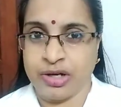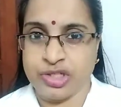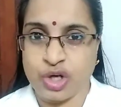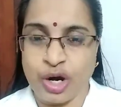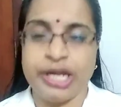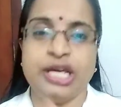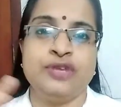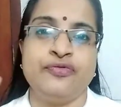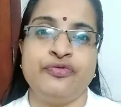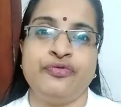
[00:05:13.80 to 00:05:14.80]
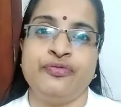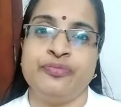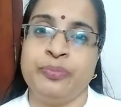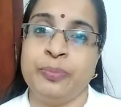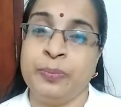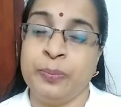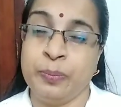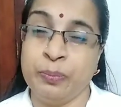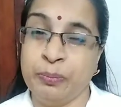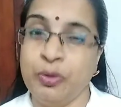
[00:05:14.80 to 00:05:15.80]
joining
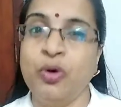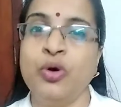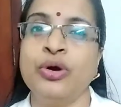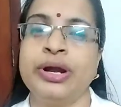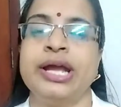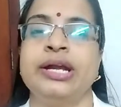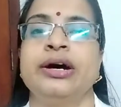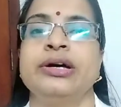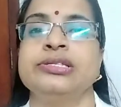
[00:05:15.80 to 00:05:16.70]
more data